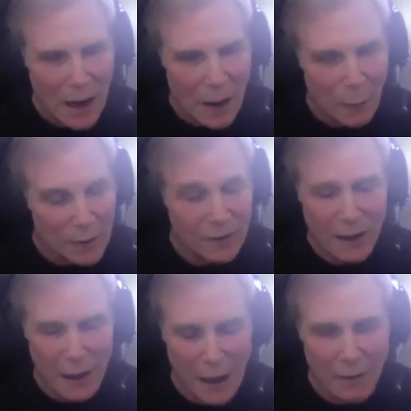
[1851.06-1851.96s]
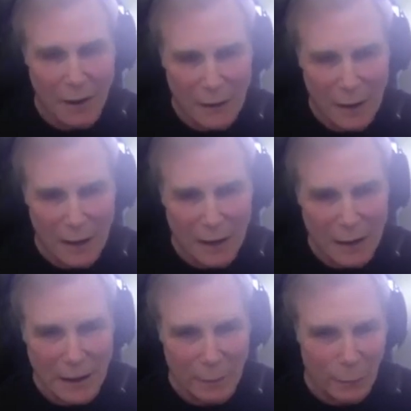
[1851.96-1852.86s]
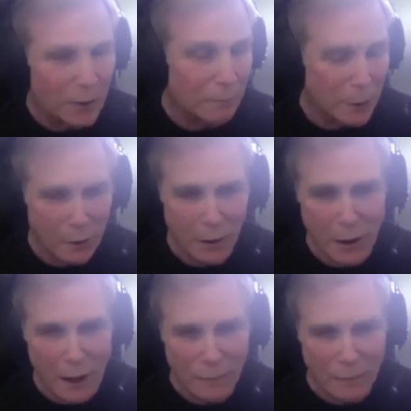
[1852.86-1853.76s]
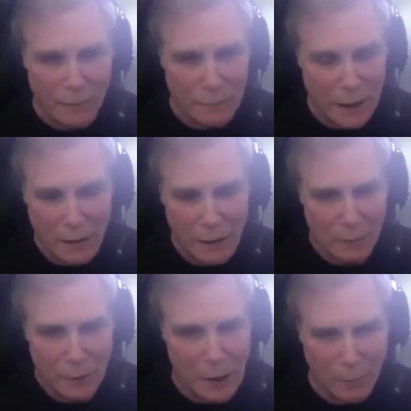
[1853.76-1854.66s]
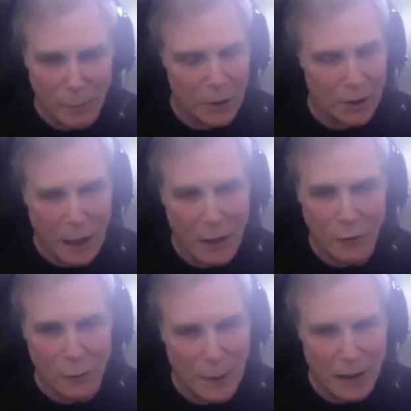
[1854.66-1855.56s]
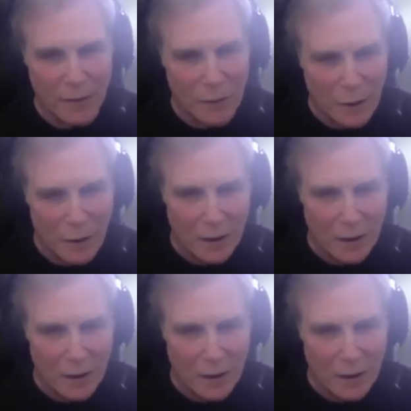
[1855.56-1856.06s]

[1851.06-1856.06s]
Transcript: once again i like the idea if we can pull it off that you you know put in a hundred bucks